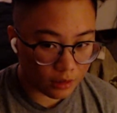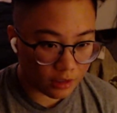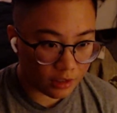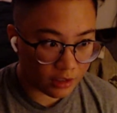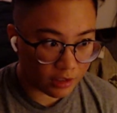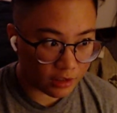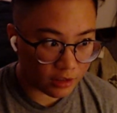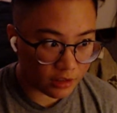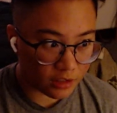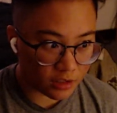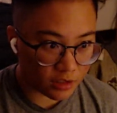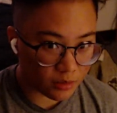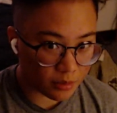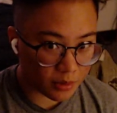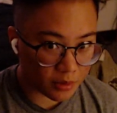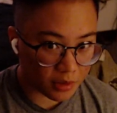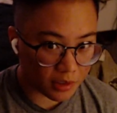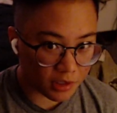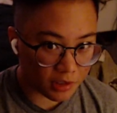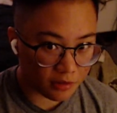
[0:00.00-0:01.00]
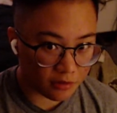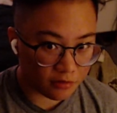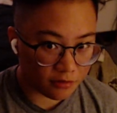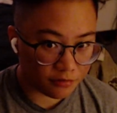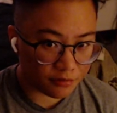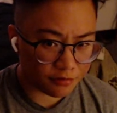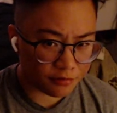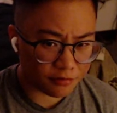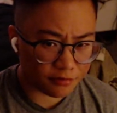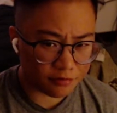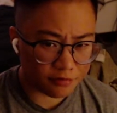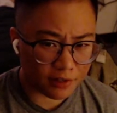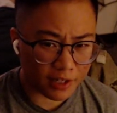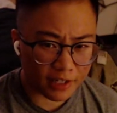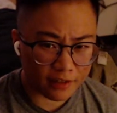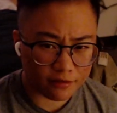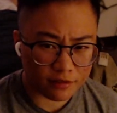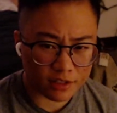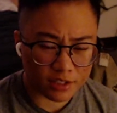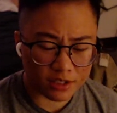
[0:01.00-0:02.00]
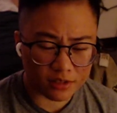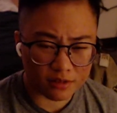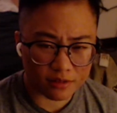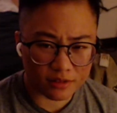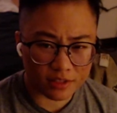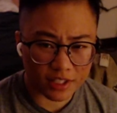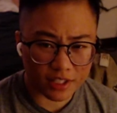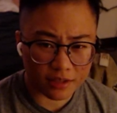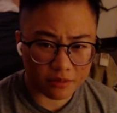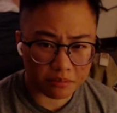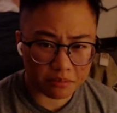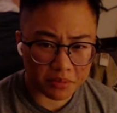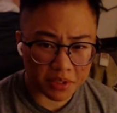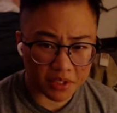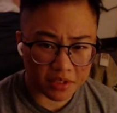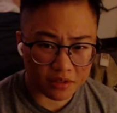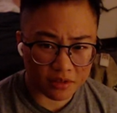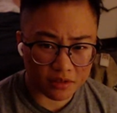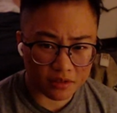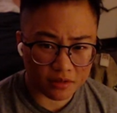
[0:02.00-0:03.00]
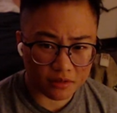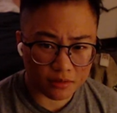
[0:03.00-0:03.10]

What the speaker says: it takes about like 5 to 10 minute